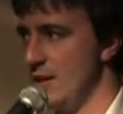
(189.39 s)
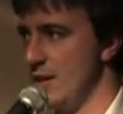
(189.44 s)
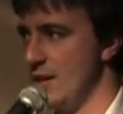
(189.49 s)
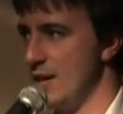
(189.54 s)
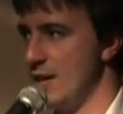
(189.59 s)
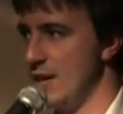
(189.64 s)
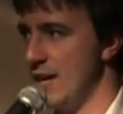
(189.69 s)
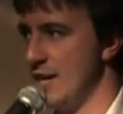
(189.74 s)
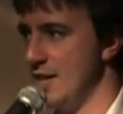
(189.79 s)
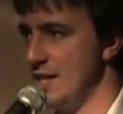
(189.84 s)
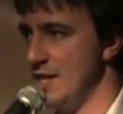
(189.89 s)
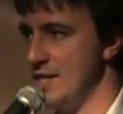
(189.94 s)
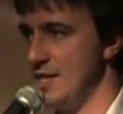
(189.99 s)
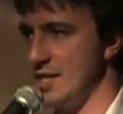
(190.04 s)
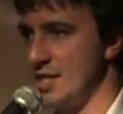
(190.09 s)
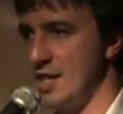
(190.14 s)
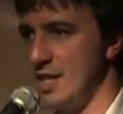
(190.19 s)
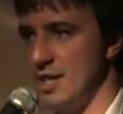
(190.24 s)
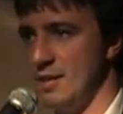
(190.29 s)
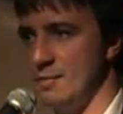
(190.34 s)
And
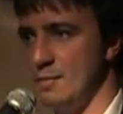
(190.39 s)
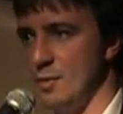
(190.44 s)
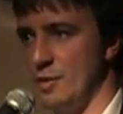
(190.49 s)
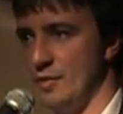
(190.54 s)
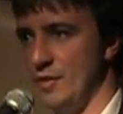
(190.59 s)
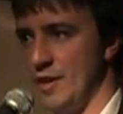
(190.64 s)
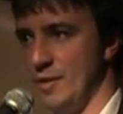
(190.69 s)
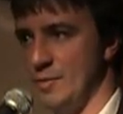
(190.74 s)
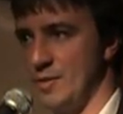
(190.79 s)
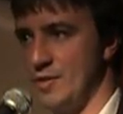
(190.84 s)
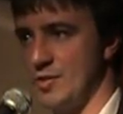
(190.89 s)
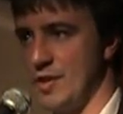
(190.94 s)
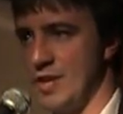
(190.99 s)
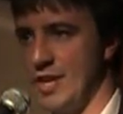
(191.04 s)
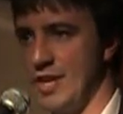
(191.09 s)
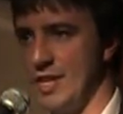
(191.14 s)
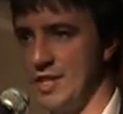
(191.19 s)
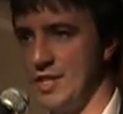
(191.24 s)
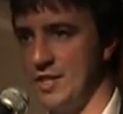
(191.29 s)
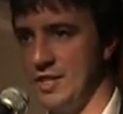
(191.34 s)
this is going to move him
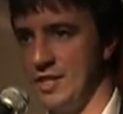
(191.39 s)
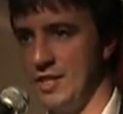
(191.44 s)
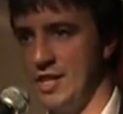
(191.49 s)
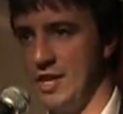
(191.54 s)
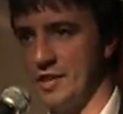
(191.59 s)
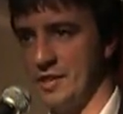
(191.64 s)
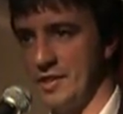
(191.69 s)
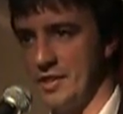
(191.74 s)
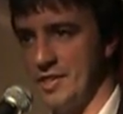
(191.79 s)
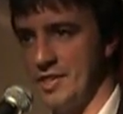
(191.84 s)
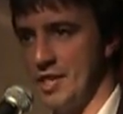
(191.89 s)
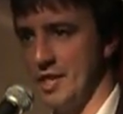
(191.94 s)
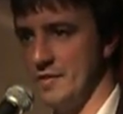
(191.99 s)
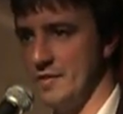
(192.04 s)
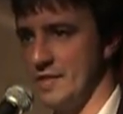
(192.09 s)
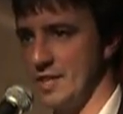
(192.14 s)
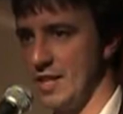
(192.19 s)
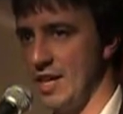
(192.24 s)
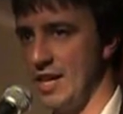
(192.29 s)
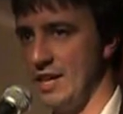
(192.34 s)
straight into the darkest year of
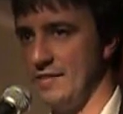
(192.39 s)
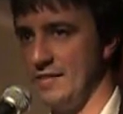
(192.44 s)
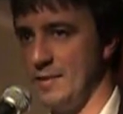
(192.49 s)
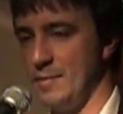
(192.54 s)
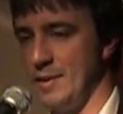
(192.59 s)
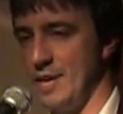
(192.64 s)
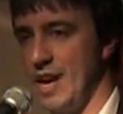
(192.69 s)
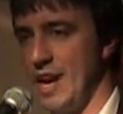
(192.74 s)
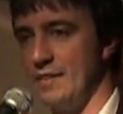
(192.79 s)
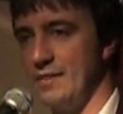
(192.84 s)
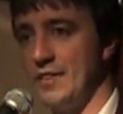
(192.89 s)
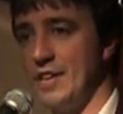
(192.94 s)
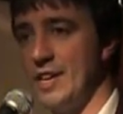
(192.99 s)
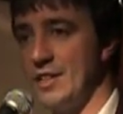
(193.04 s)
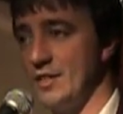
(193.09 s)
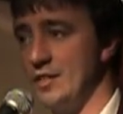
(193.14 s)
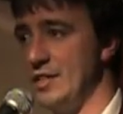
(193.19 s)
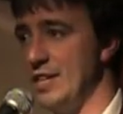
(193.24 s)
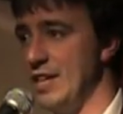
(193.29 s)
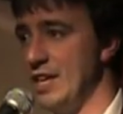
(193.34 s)
his life. I mean, every
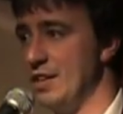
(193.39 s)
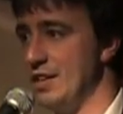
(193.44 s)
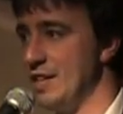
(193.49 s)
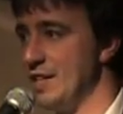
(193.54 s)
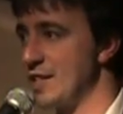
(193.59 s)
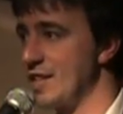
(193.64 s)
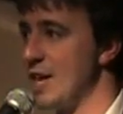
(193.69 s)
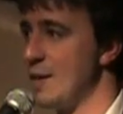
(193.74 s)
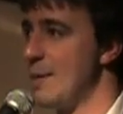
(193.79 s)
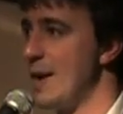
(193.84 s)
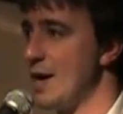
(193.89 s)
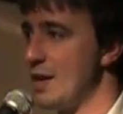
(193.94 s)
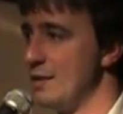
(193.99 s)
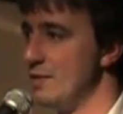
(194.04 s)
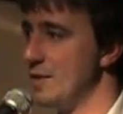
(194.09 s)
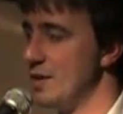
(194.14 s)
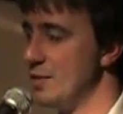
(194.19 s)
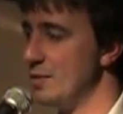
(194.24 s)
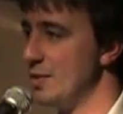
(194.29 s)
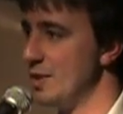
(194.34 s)
other year he's come out
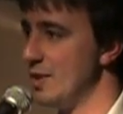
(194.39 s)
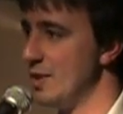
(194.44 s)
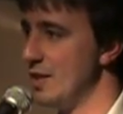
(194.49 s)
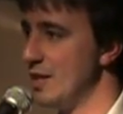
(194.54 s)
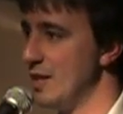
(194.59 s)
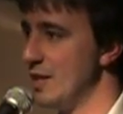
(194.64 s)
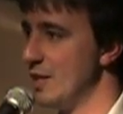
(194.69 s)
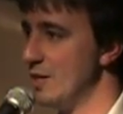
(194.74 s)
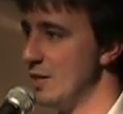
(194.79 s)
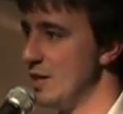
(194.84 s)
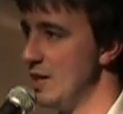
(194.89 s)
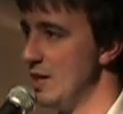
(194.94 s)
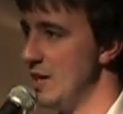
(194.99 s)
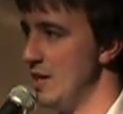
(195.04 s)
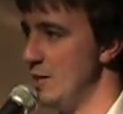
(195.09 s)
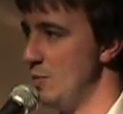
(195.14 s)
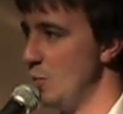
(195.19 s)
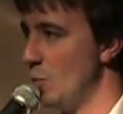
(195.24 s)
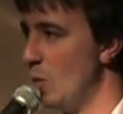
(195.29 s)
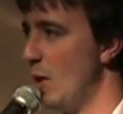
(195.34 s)
of it, really,
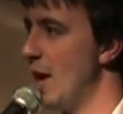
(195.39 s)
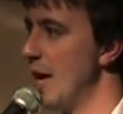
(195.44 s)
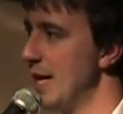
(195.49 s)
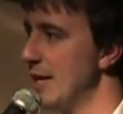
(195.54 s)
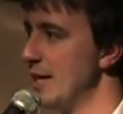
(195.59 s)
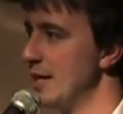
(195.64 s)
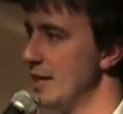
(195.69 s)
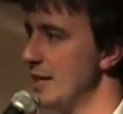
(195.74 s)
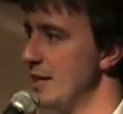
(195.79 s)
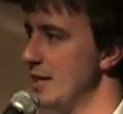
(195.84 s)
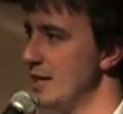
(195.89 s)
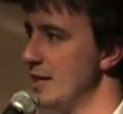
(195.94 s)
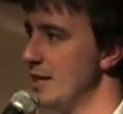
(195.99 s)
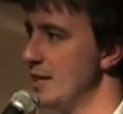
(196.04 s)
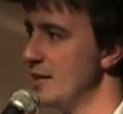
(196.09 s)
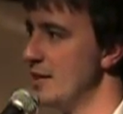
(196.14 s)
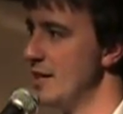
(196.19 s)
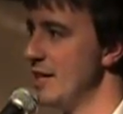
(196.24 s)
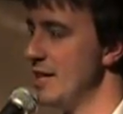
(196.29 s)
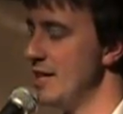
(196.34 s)
he won.
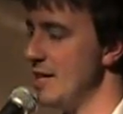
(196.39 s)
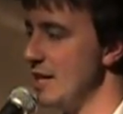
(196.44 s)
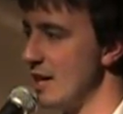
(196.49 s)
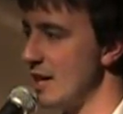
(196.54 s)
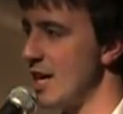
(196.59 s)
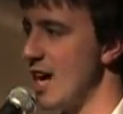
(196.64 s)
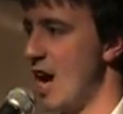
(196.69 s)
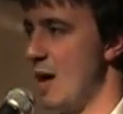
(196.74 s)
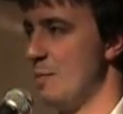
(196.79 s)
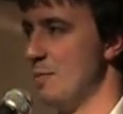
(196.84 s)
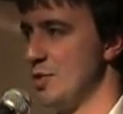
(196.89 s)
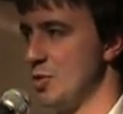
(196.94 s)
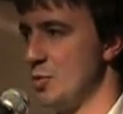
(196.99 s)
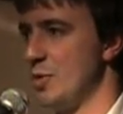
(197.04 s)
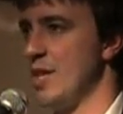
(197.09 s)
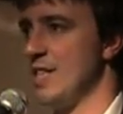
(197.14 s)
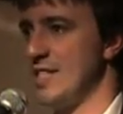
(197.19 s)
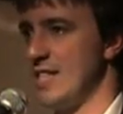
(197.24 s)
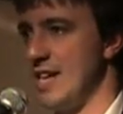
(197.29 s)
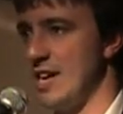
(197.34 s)
He accomplished
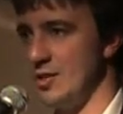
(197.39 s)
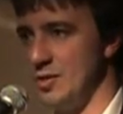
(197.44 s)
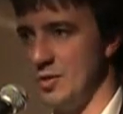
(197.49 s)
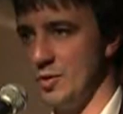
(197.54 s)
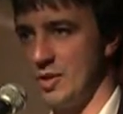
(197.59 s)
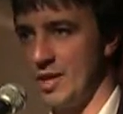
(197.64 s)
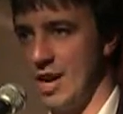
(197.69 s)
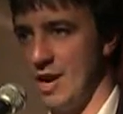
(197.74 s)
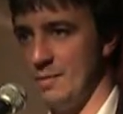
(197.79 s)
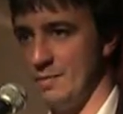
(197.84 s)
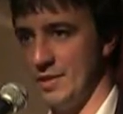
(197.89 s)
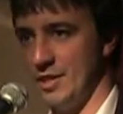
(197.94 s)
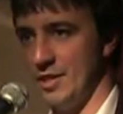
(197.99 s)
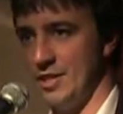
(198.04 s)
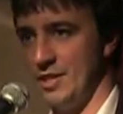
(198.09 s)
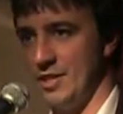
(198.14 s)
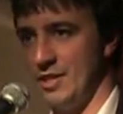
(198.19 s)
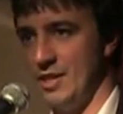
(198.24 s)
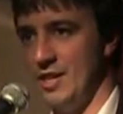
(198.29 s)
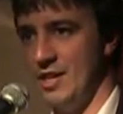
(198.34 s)
what he set out to
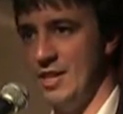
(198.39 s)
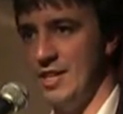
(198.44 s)
accomplish.